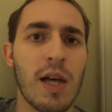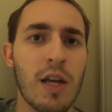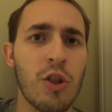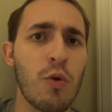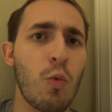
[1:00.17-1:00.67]

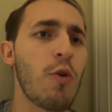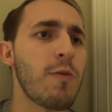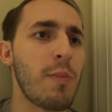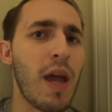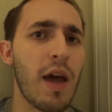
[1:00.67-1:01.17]
like The
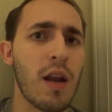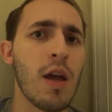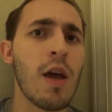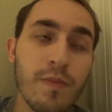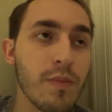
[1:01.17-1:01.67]
Wolfman.
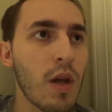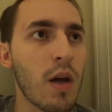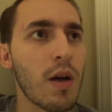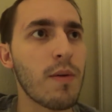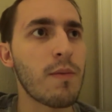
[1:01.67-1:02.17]

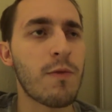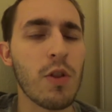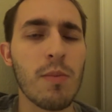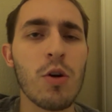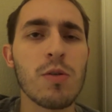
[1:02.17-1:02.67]
For
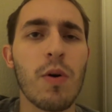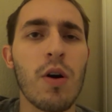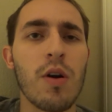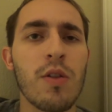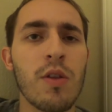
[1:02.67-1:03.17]
the most
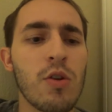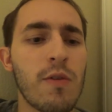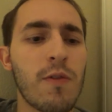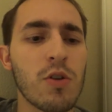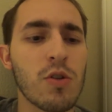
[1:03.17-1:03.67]
part, the
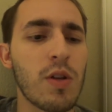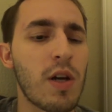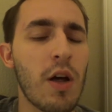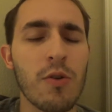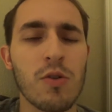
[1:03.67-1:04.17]
Universal
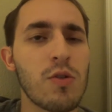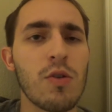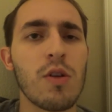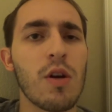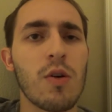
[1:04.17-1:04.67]
and other
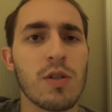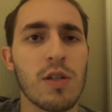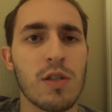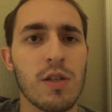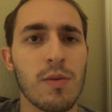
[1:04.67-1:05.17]
studio
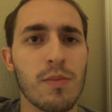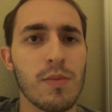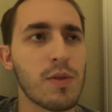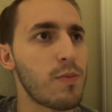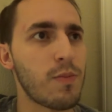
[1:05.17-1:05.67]

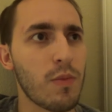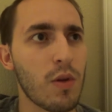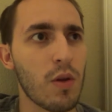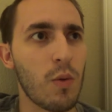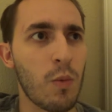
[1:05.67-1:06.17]
systems
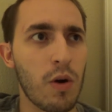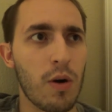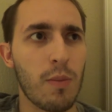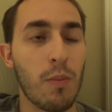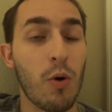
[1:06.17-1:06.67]

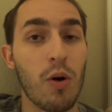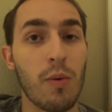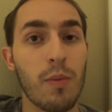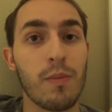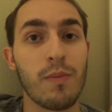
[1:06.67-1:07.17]
were
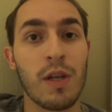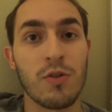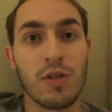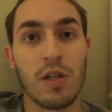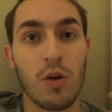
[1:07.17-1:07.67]
more
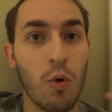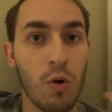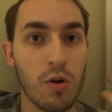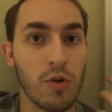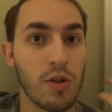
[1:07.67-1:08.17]
interested in
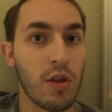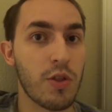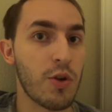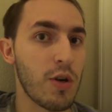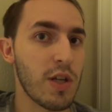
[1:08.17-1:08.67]
horror during the
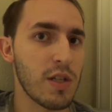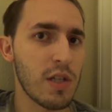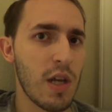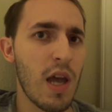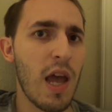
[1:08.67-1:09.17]

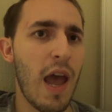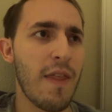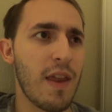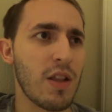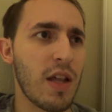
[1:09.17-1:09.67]
30s,
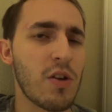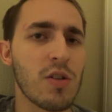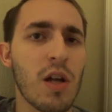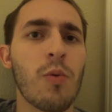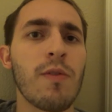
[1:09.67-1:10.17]
and then it later
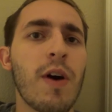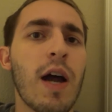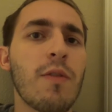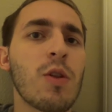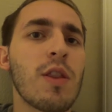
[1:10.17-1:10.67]
saw a
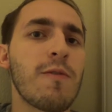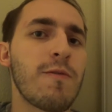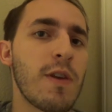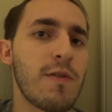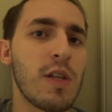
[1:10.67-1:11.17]
revival in the
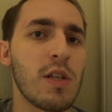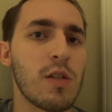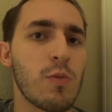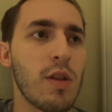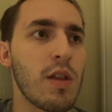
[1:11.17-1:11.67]

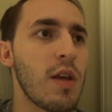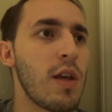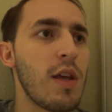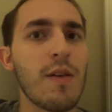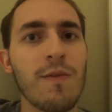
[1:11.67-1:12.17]
50s with
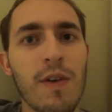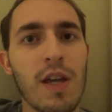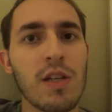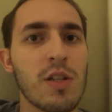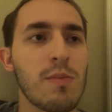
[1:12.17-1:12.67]

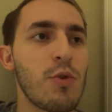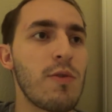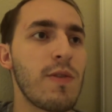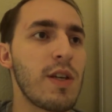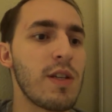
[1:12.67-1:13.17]
invasion
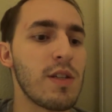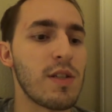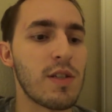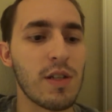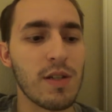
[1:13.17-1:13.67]

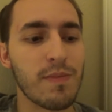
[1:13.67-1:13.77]
movies,